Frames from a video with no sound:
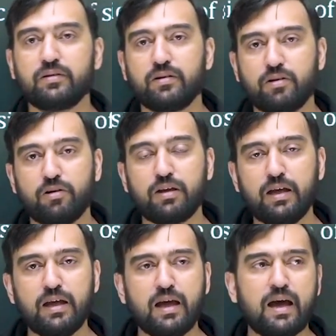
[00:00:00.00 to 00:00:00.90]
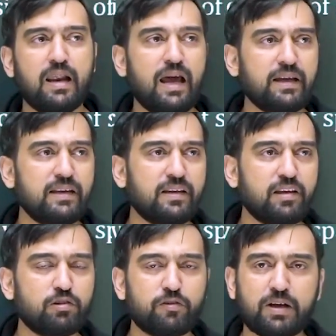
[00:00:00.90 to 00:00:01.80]
Okay. Like in
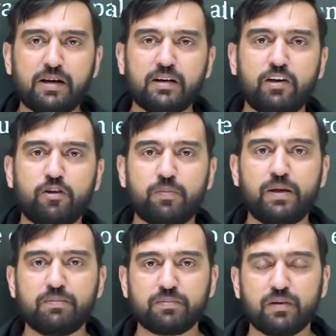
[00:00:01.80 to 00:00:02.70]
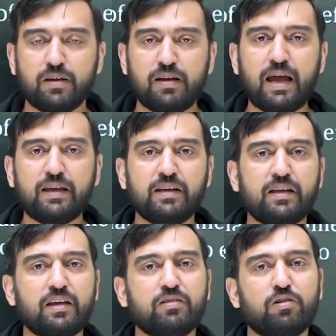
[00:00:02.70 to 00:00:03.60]
case of cantilever beam, like in
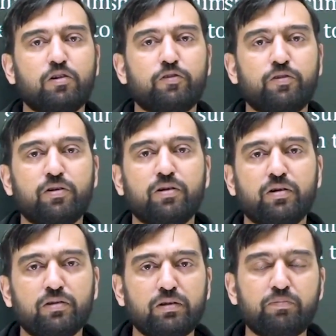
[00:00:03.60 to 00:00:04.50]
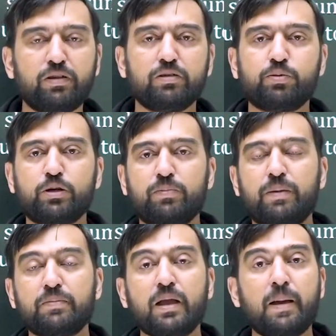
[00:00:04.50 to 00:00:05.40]
case of simply supported beam.
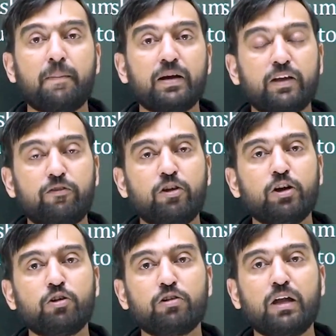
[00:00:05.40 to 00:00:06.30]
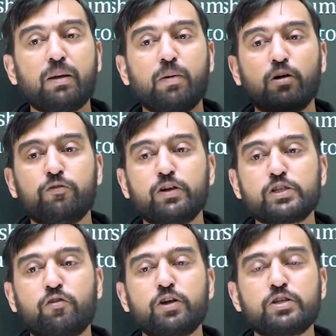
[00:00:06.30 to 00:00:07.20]
But if we are talking about
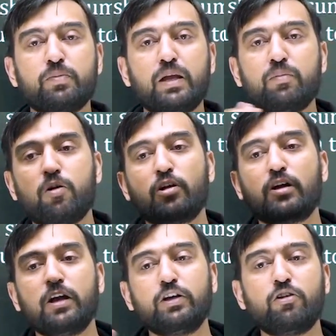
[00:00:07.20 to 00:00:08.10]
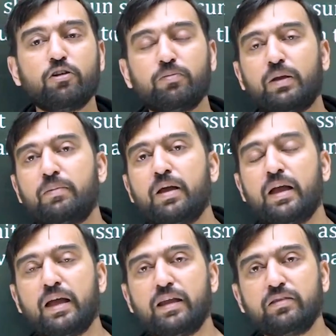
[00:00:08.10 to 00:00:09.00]
fixed beam or continuous beam,
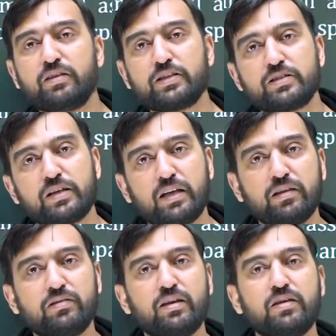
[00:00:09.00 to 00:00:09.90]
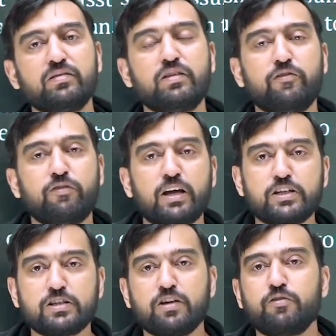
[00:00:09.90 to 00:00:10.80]
in such cases
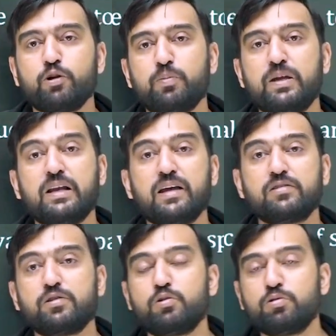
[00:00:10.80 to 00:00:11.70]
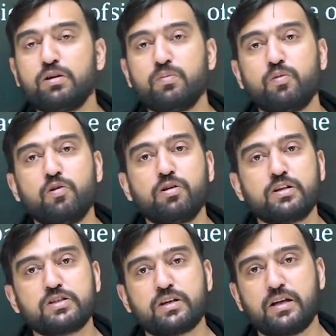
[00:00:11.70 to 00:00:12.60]
deflection would be less due to the more
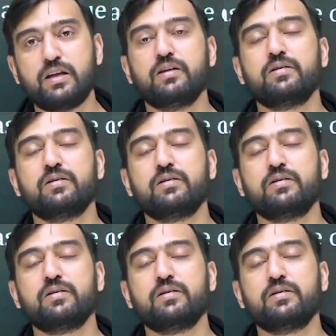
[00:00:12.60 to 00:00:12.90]
restraining.